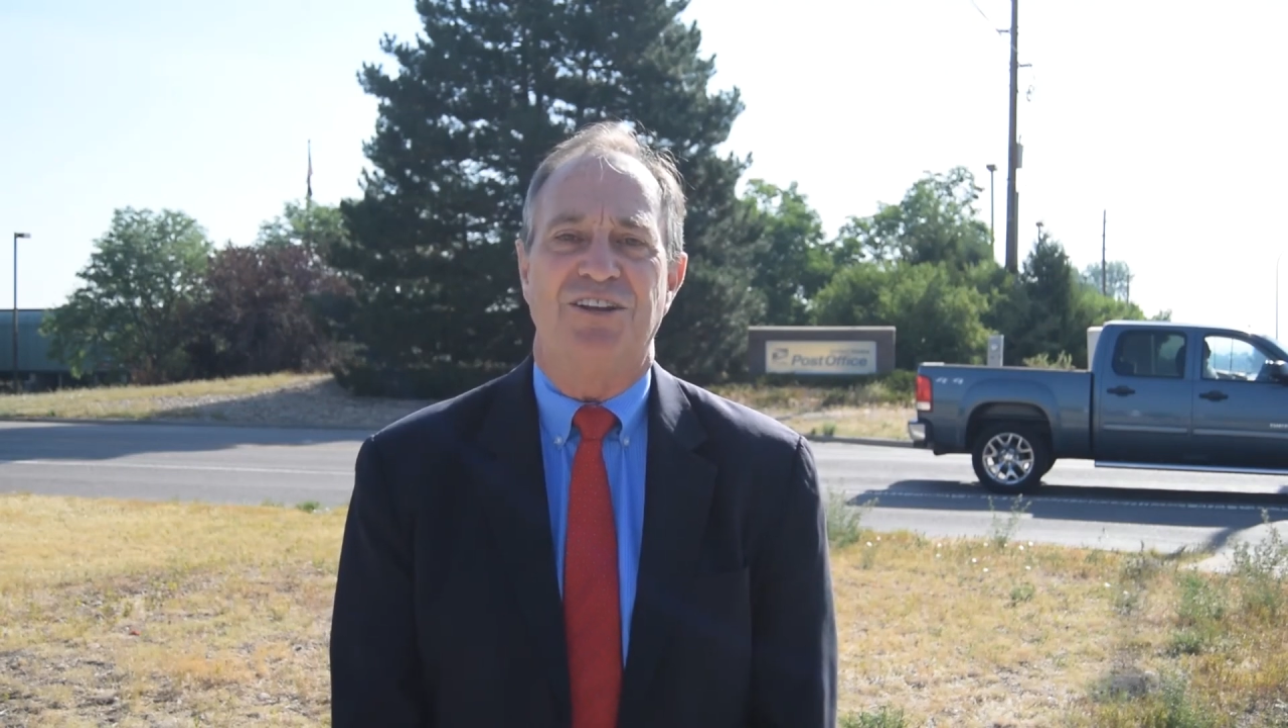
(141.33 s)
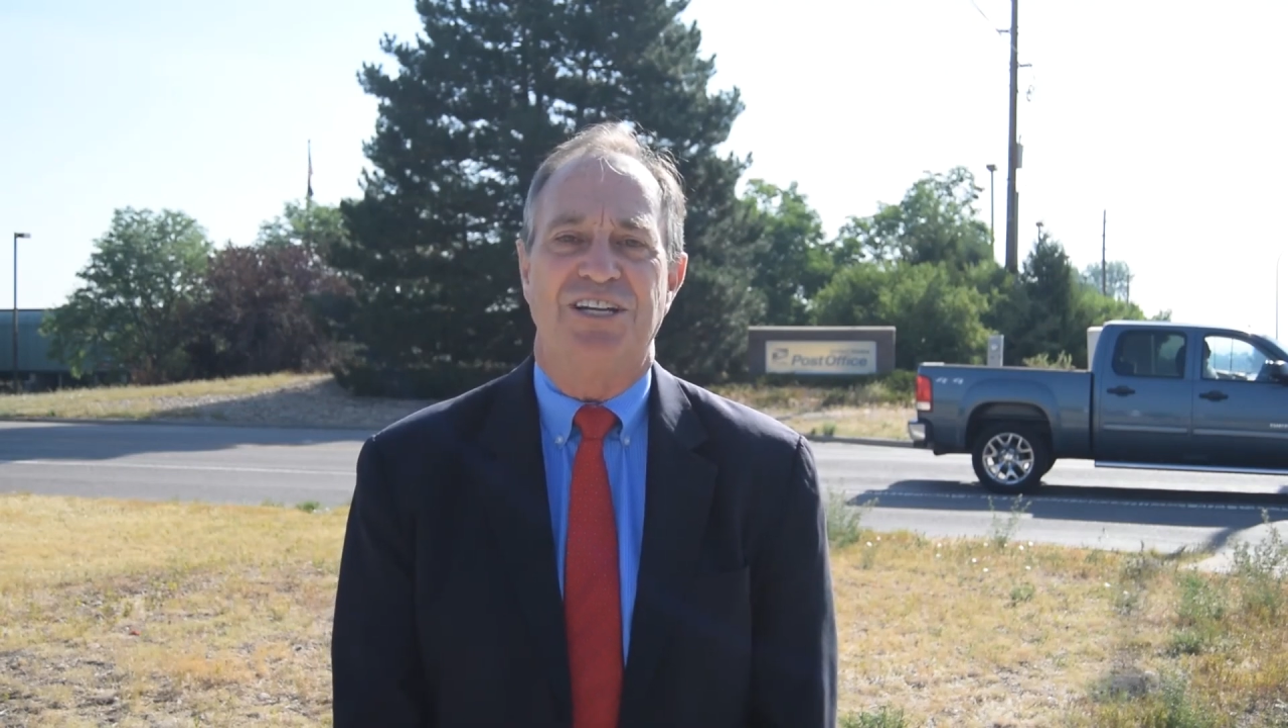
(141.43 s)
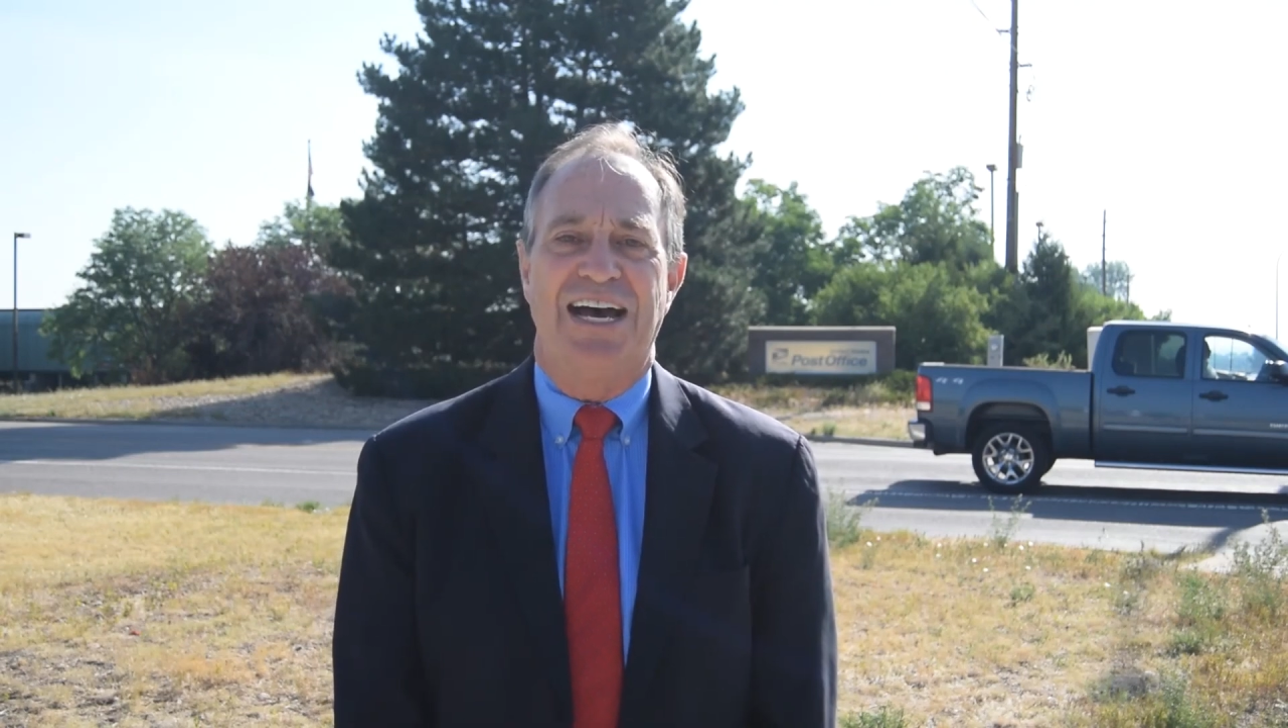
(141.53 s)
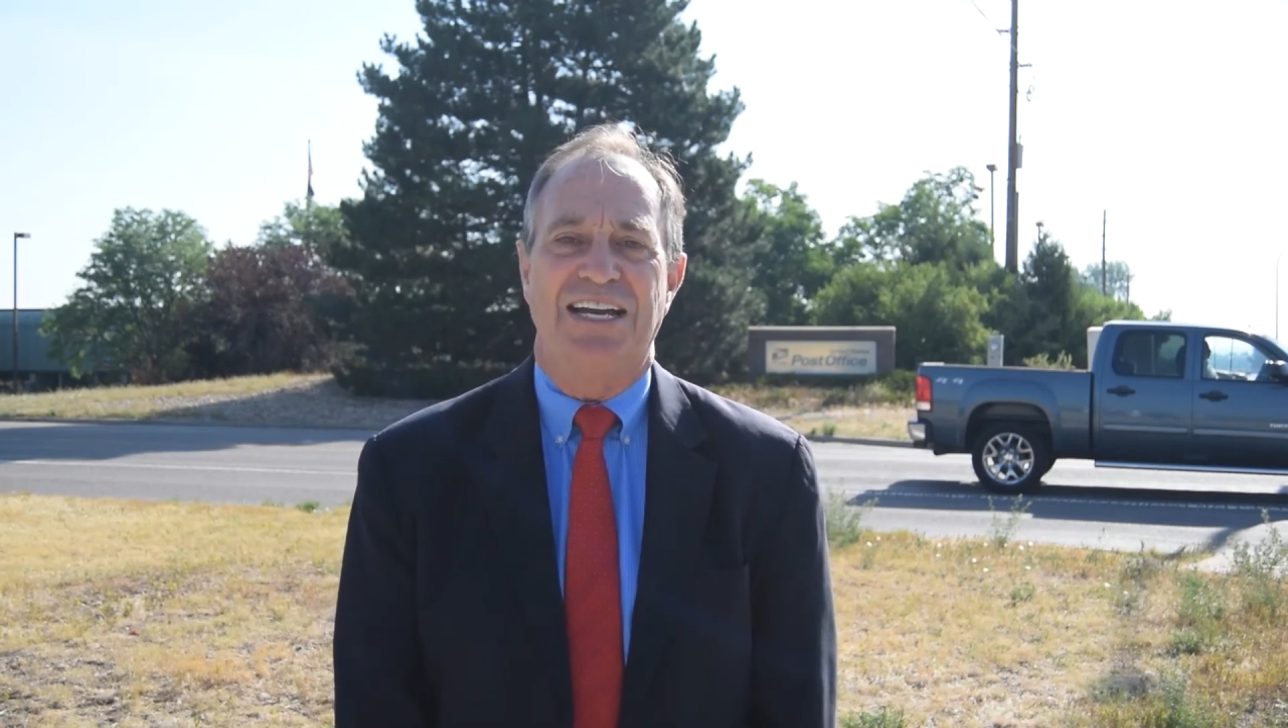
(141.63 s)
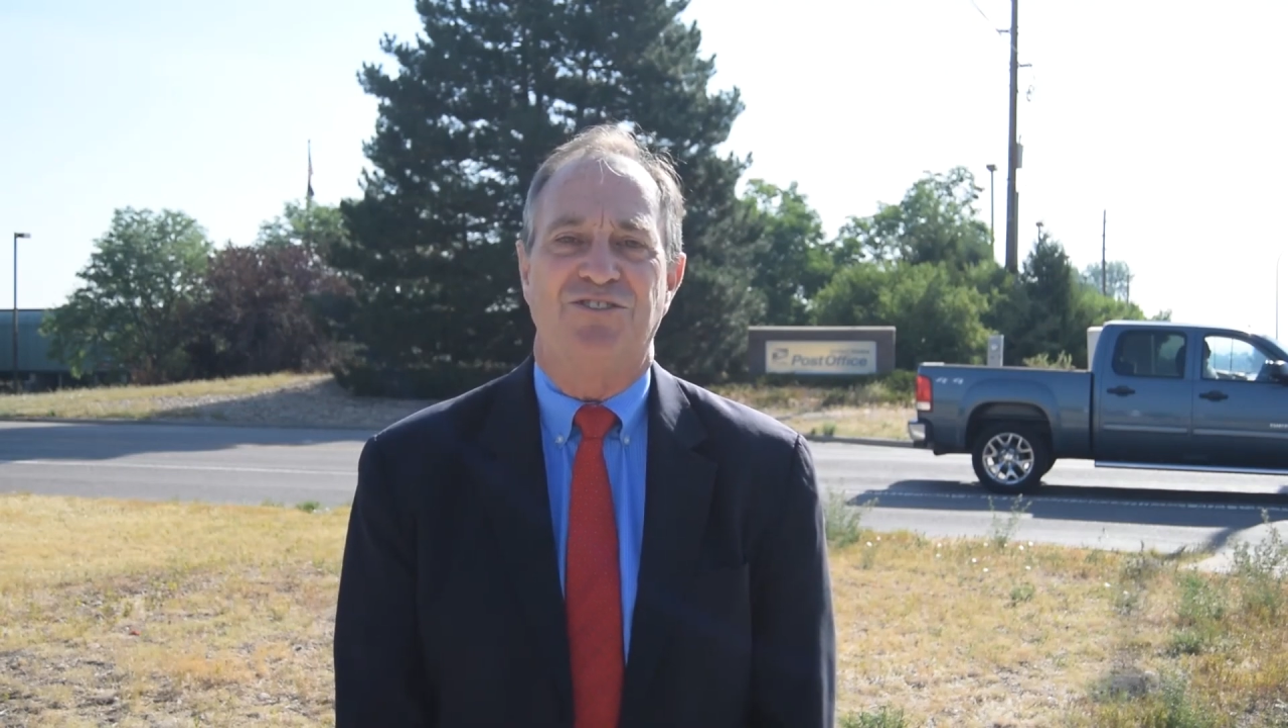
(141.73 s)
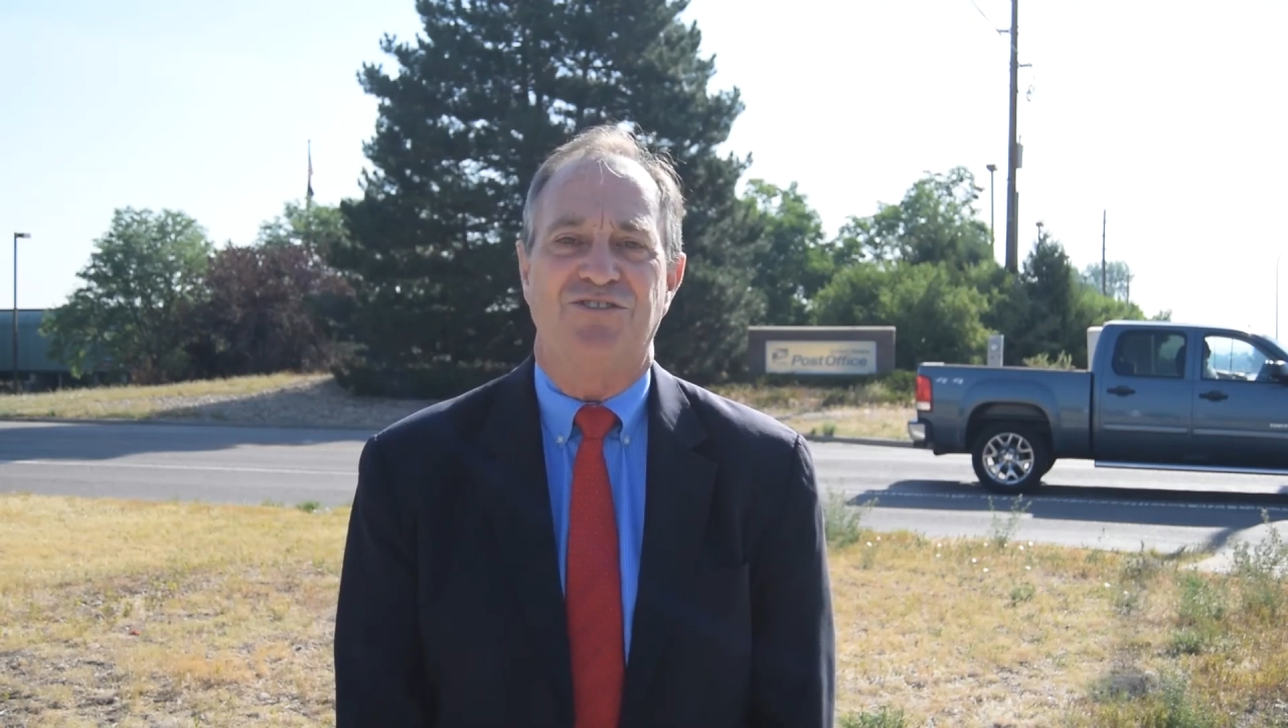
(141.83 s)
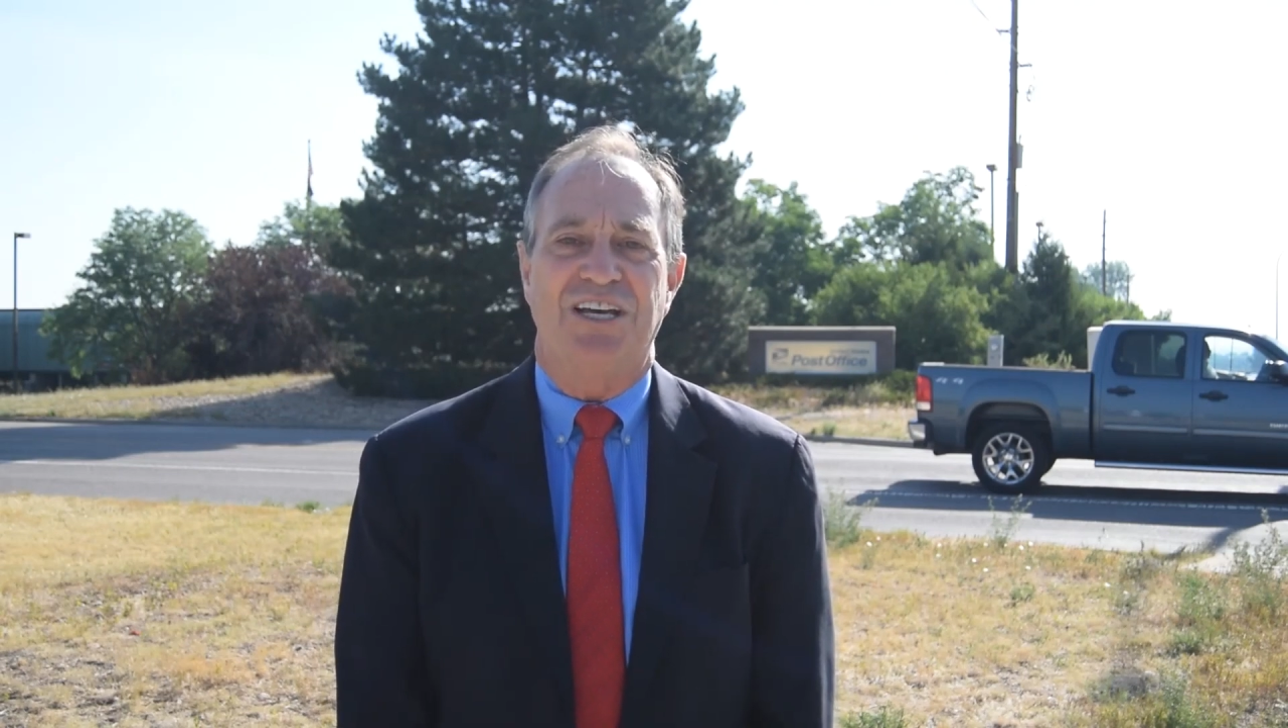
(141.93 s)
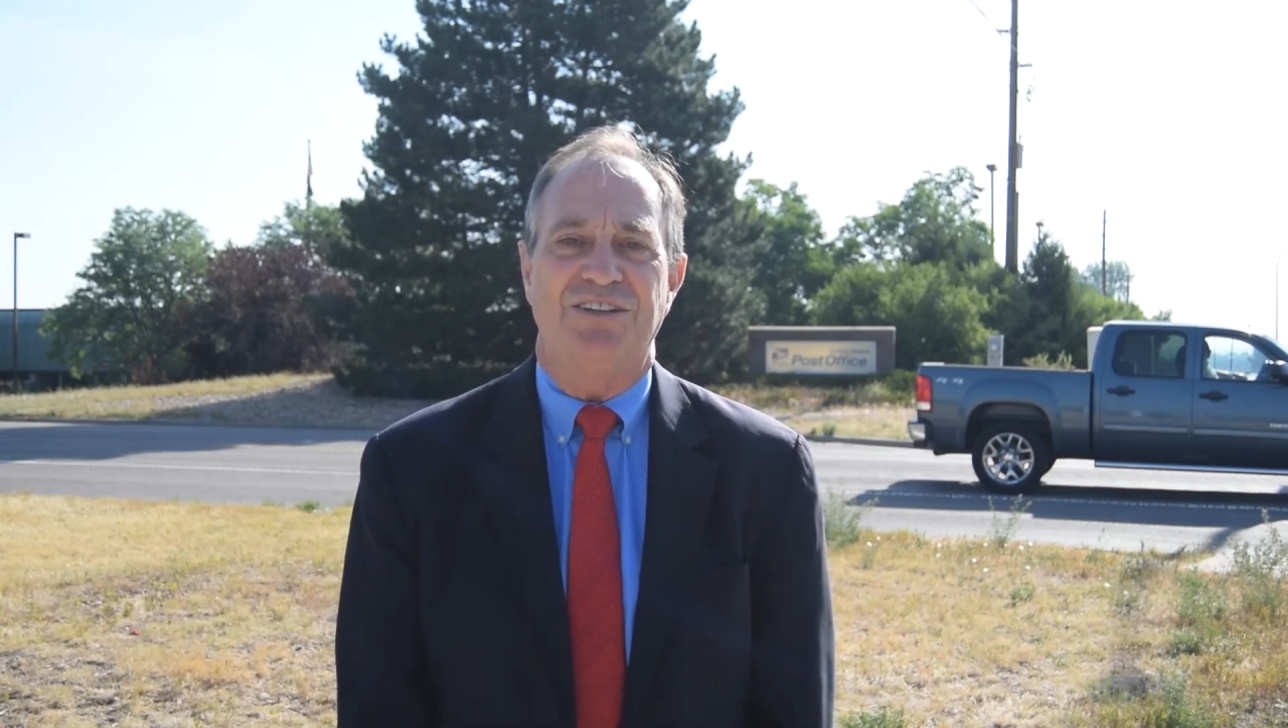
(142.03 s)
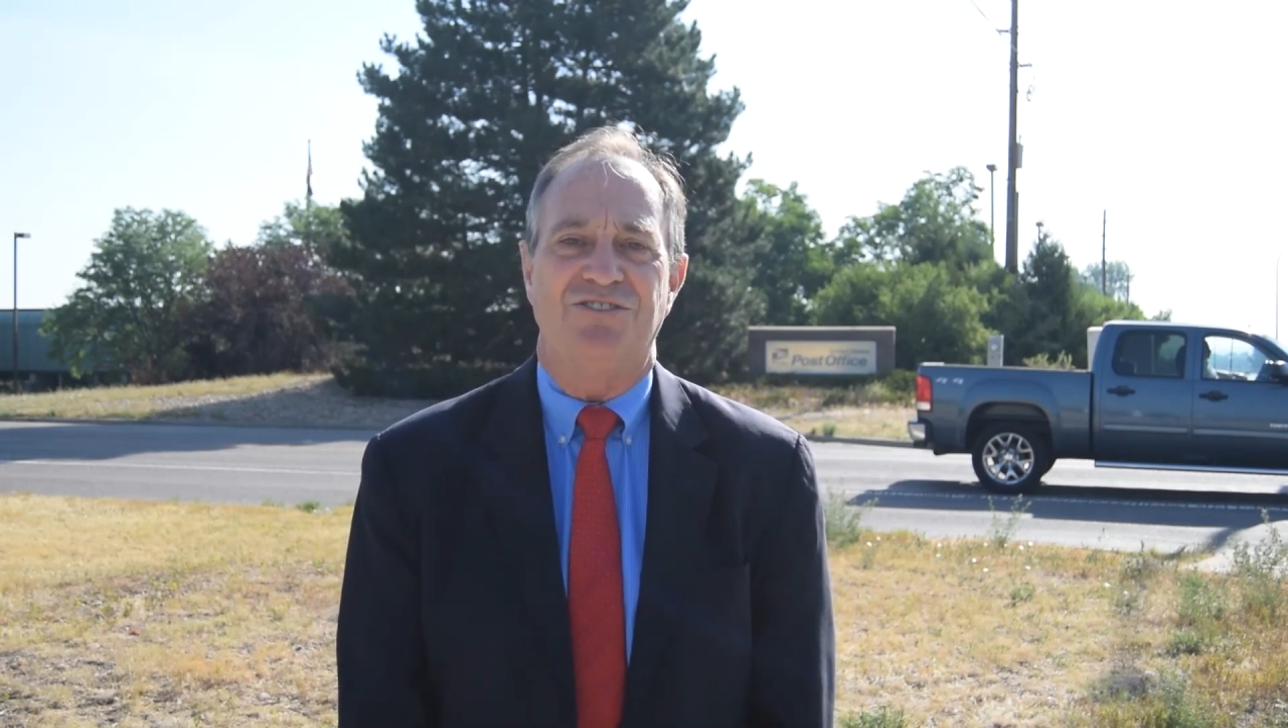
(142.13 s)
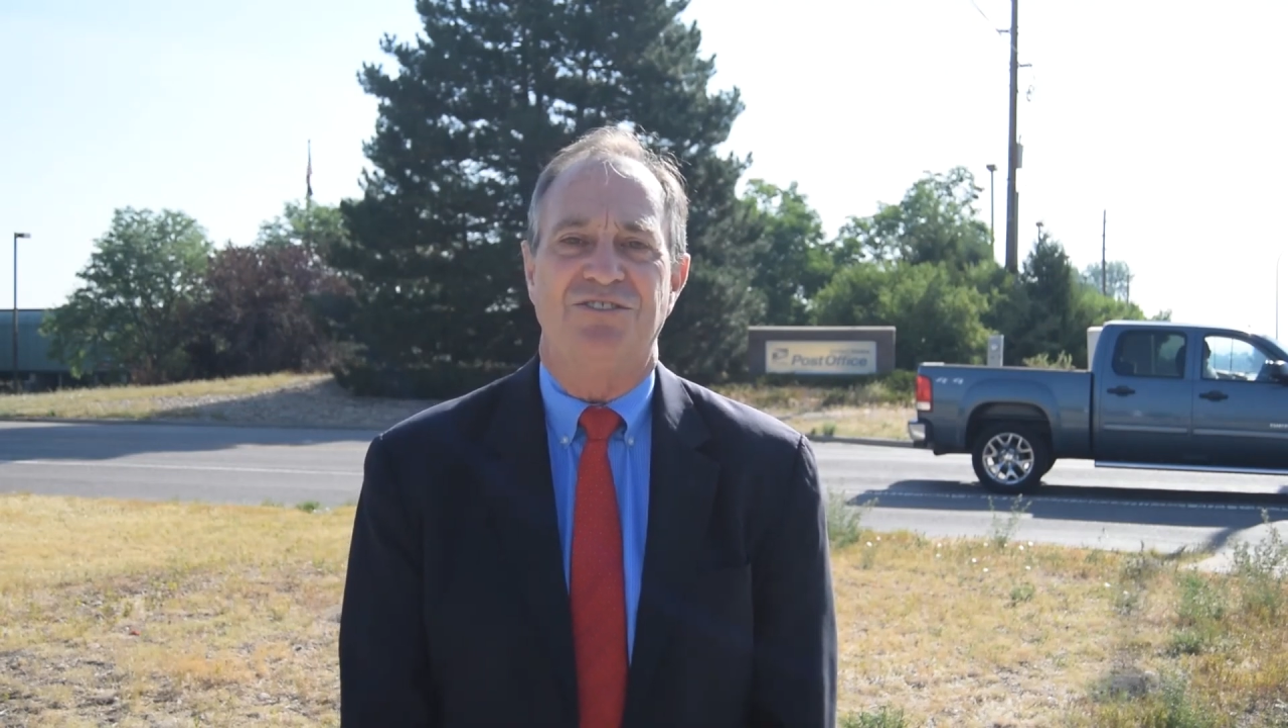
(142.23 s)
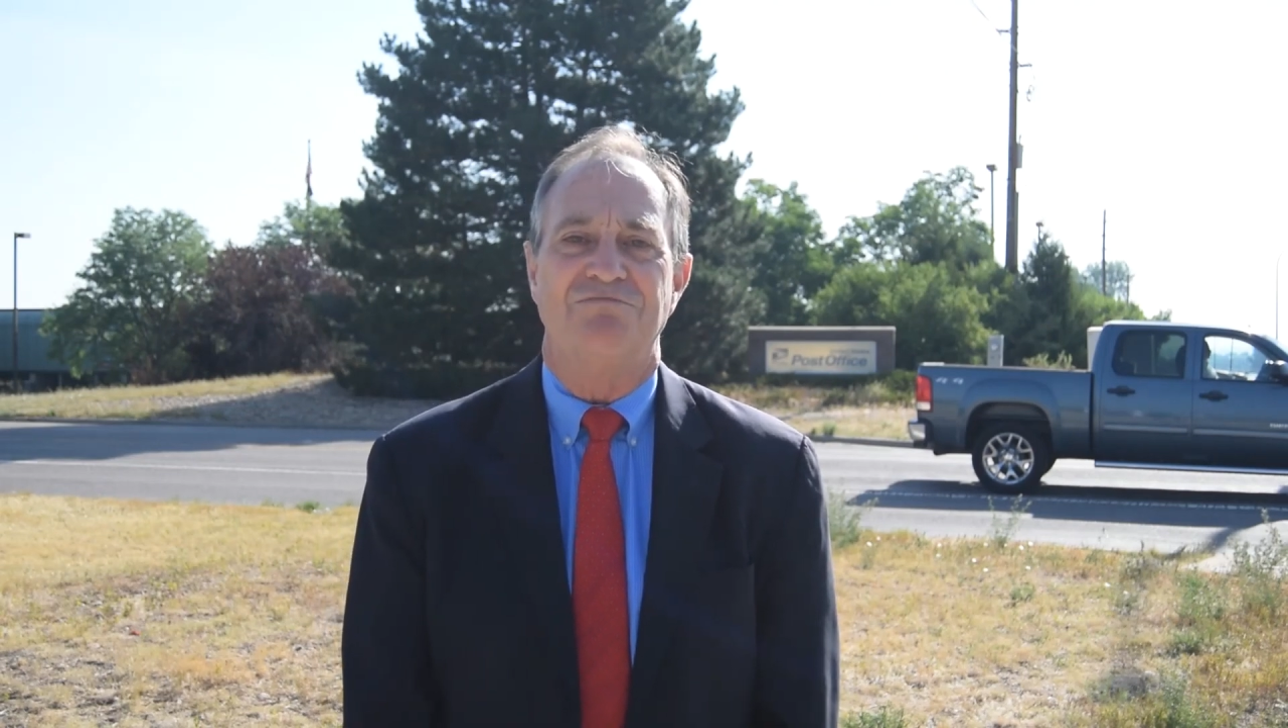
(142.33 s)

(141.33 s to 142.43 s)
the United States.